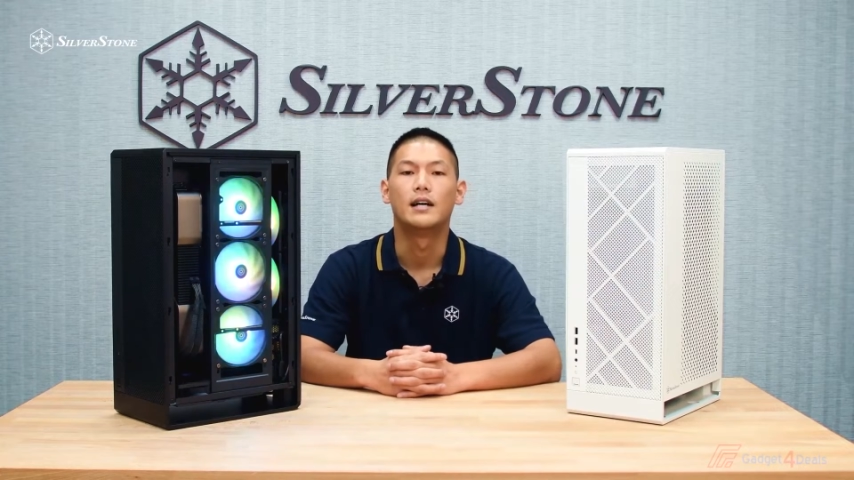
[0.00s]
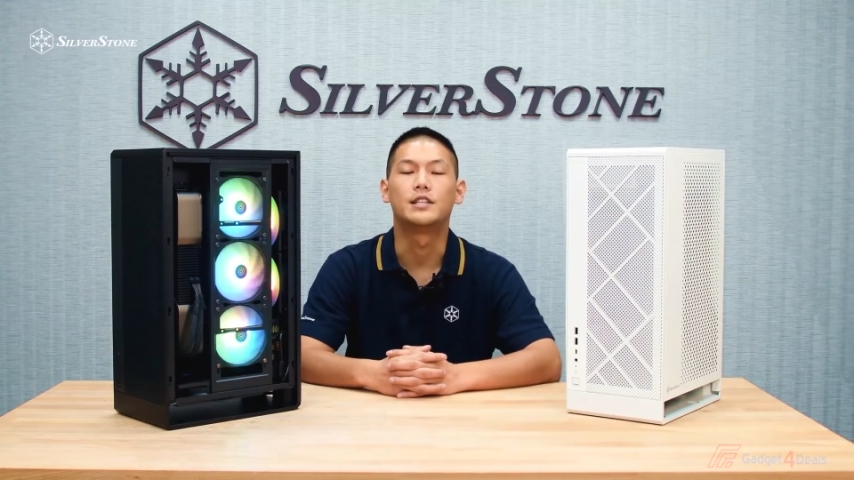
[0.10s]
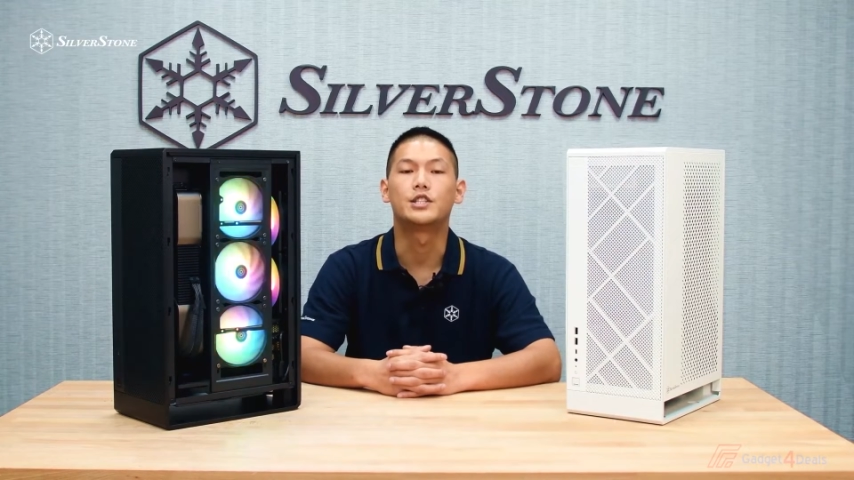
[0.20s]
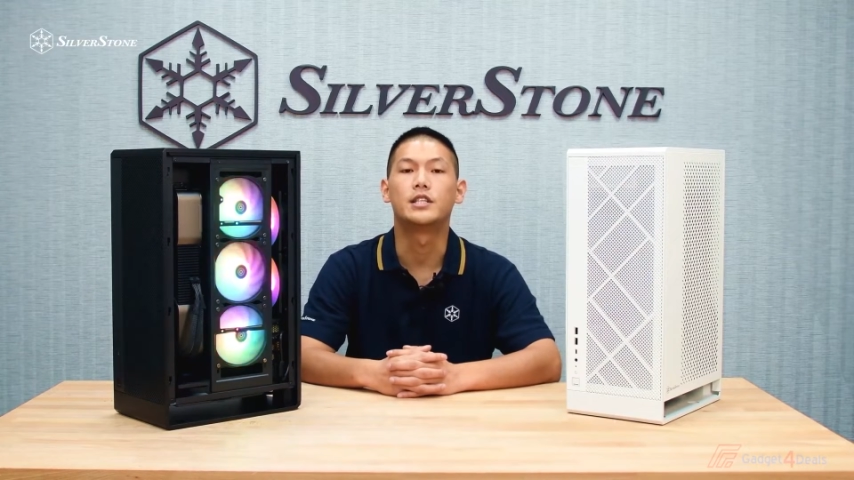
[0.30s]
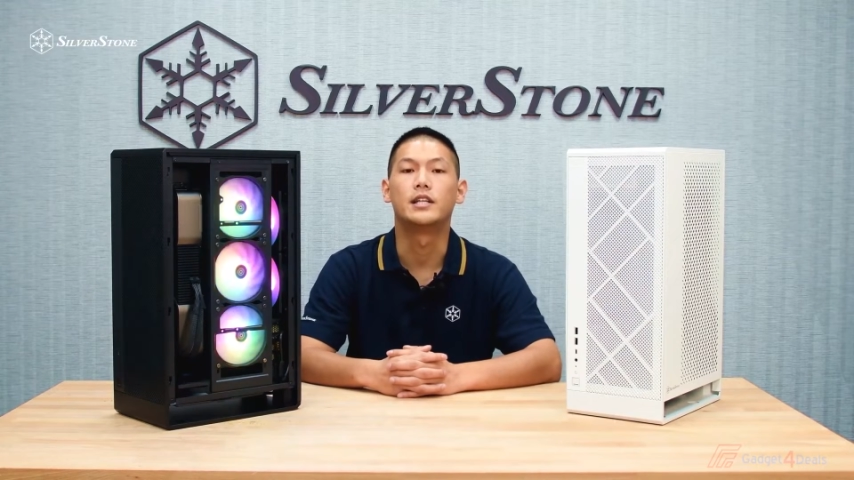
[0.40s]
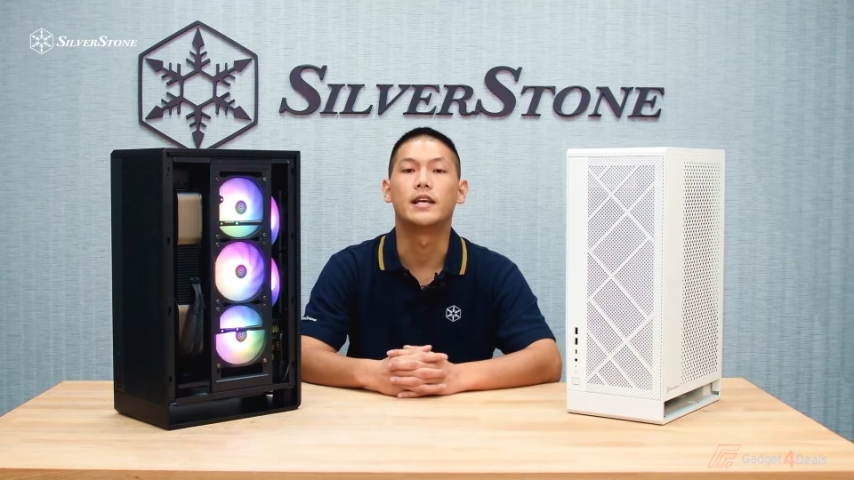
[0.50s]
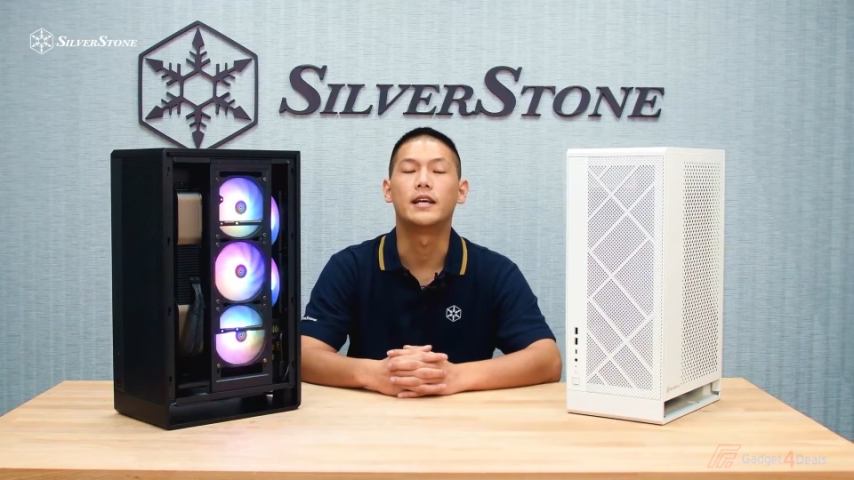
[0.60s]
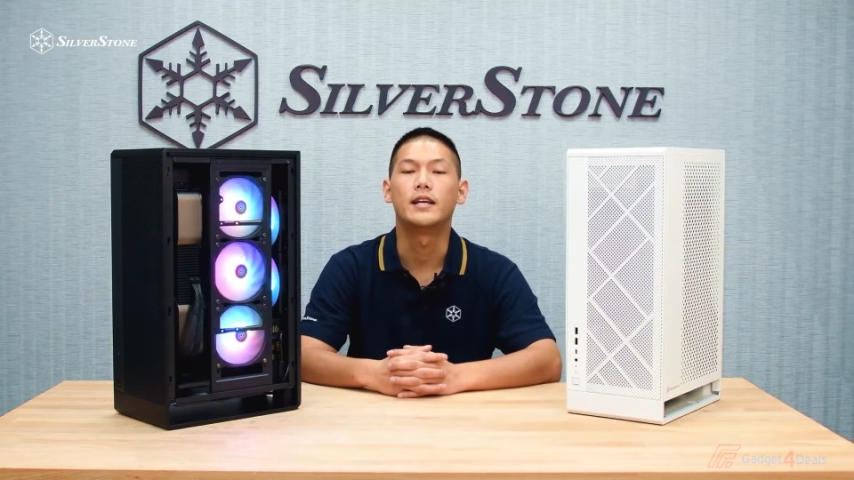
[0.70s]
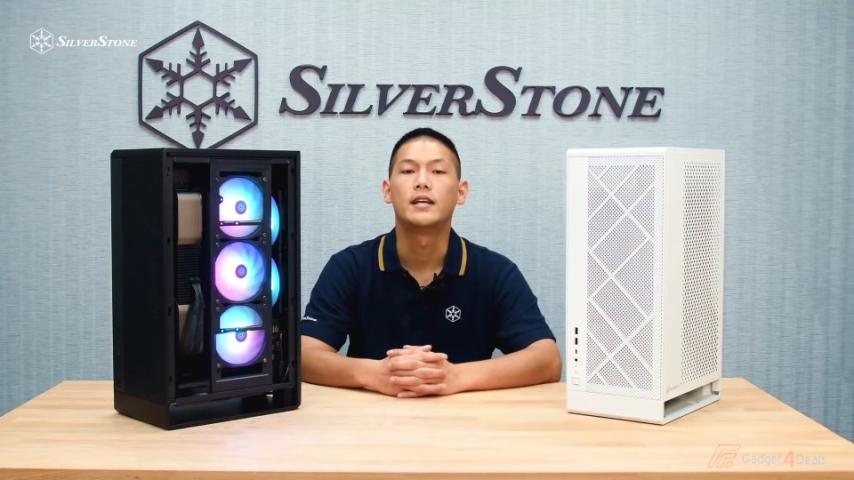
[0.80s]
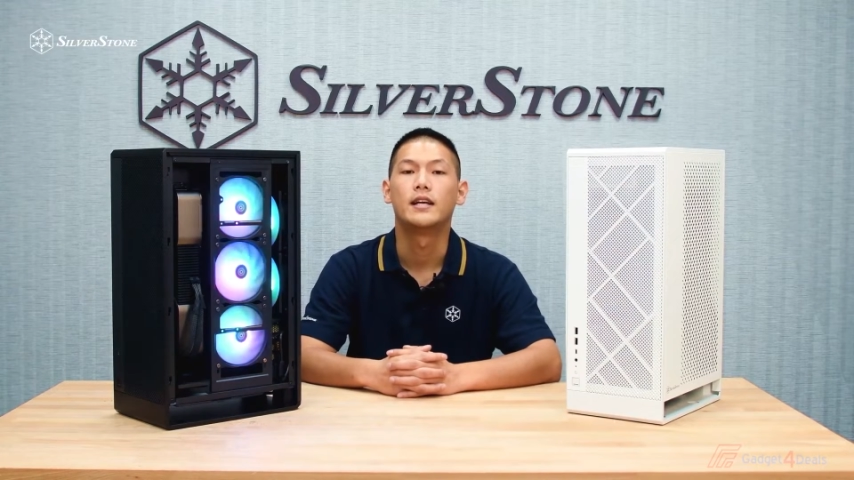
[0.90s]

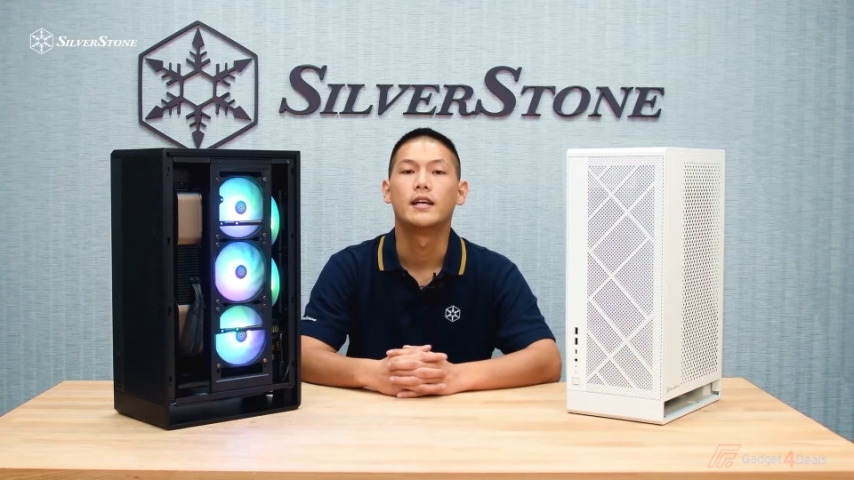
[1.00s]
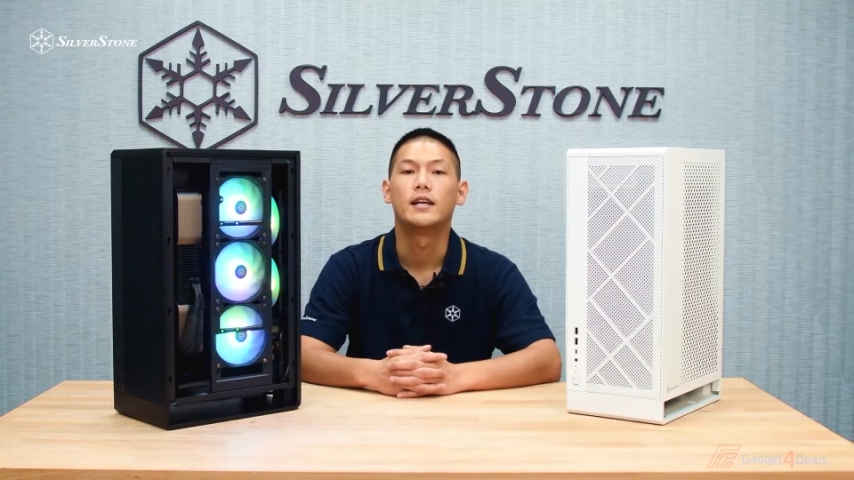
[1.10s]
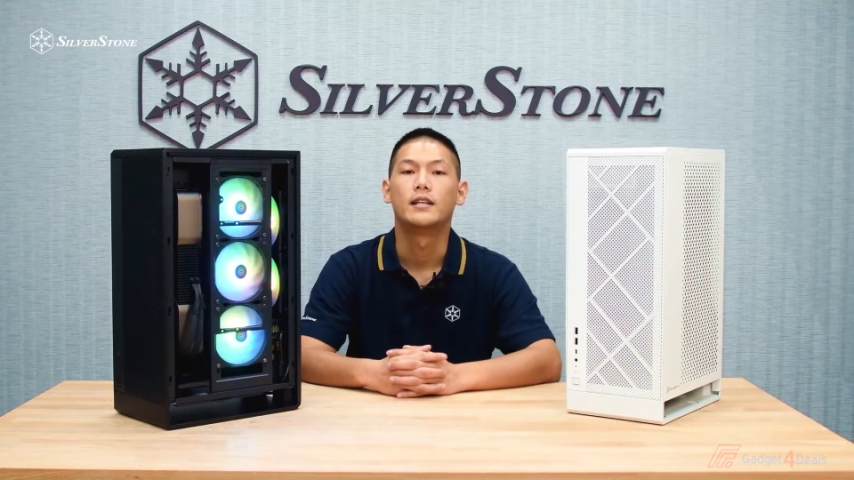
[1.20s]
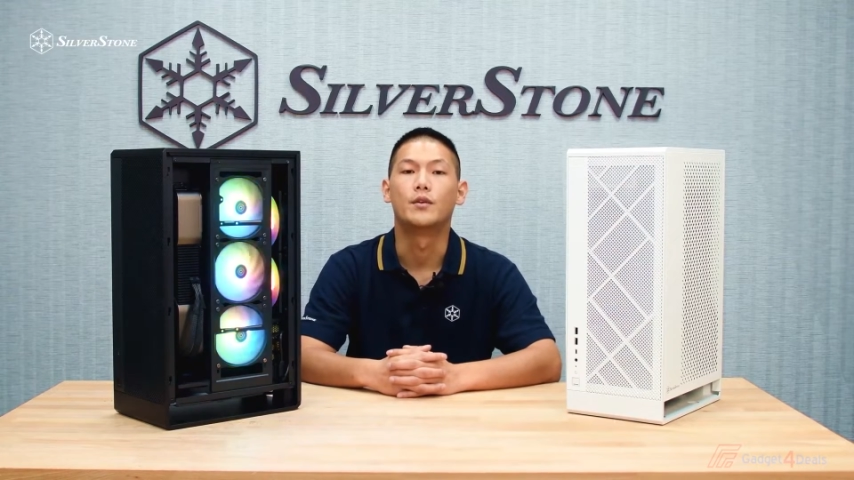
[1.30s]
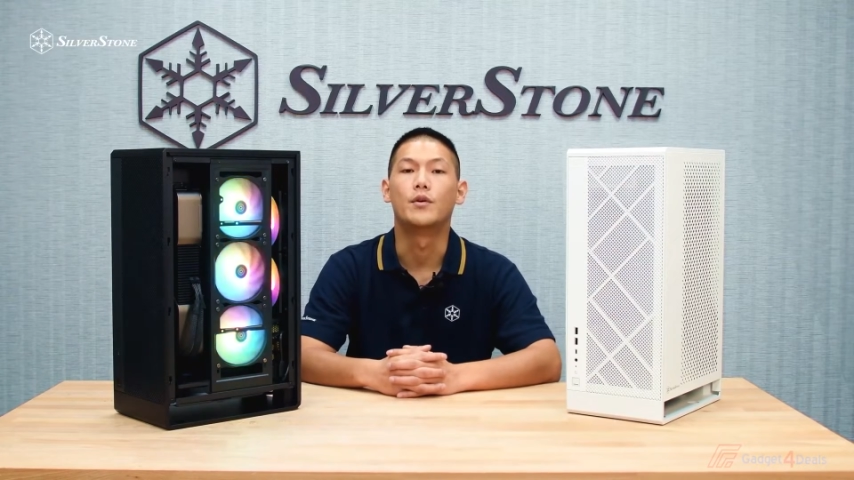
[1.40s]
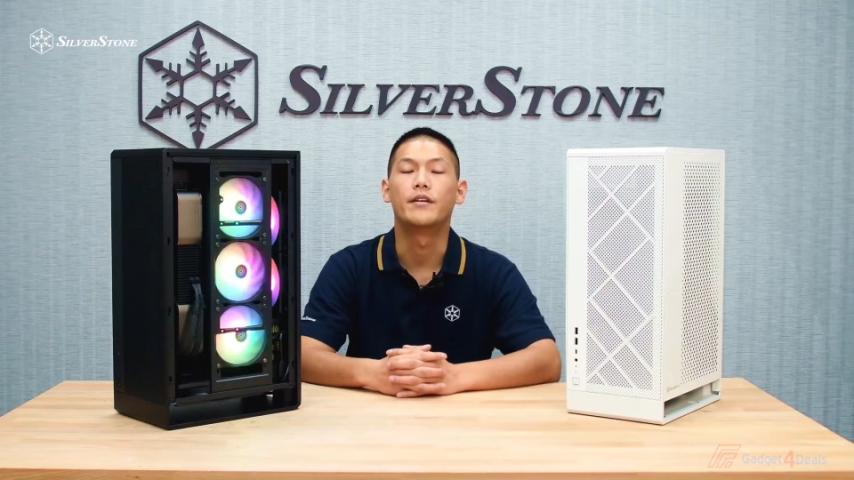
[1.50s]
Additionally, the